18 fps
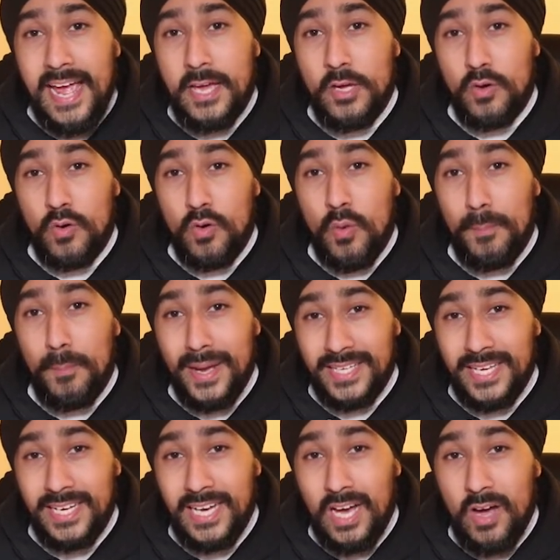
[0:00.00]
your
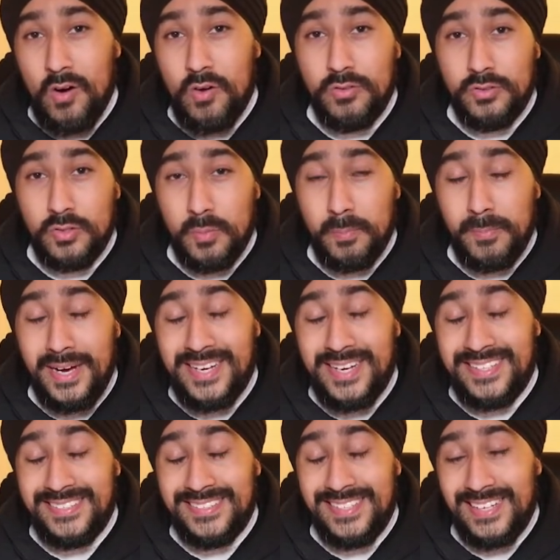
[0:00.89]
bank account, so mine
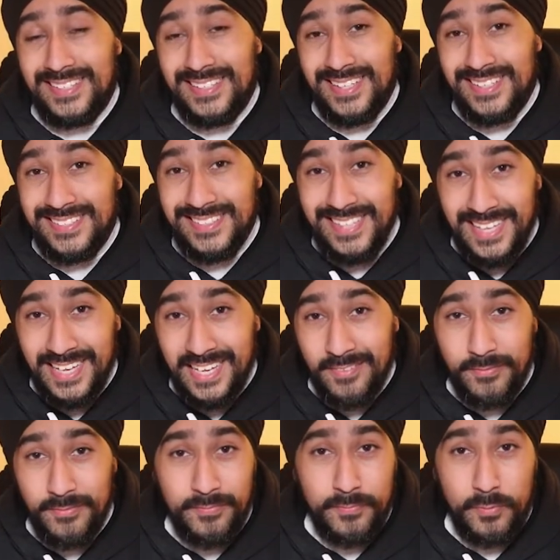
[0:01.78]
is Santander
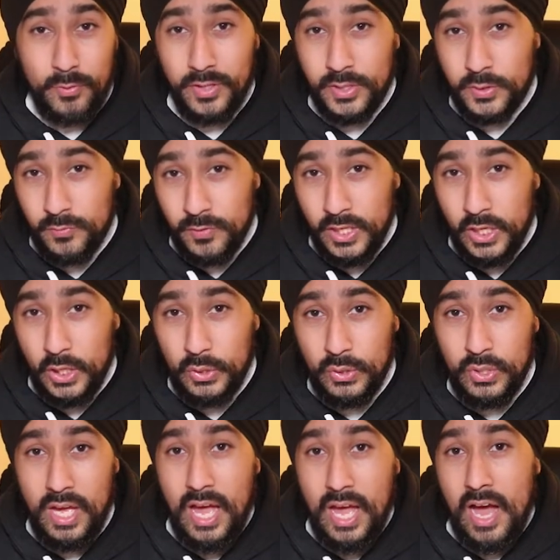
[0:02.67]
for this video,
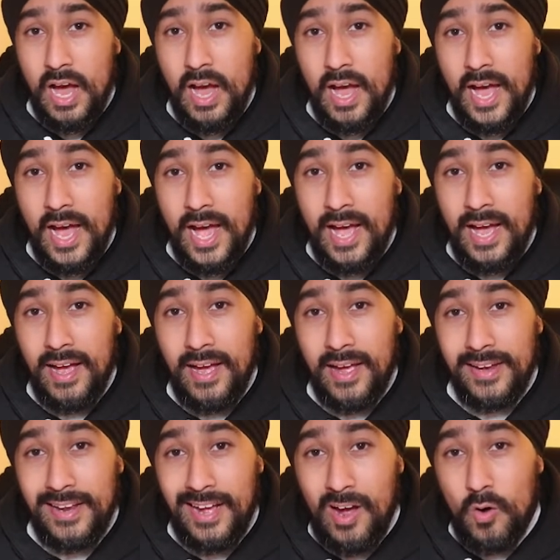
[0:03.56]

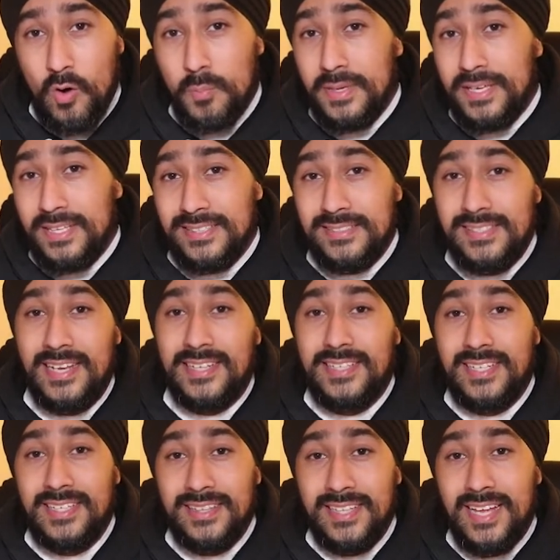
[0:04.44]
and I'll be
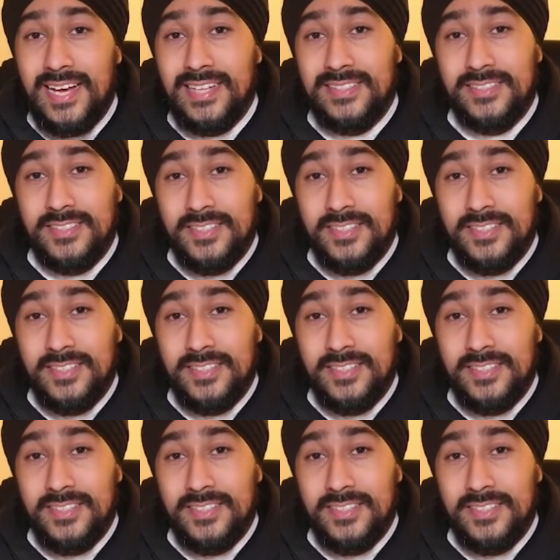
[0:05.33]
selecting that.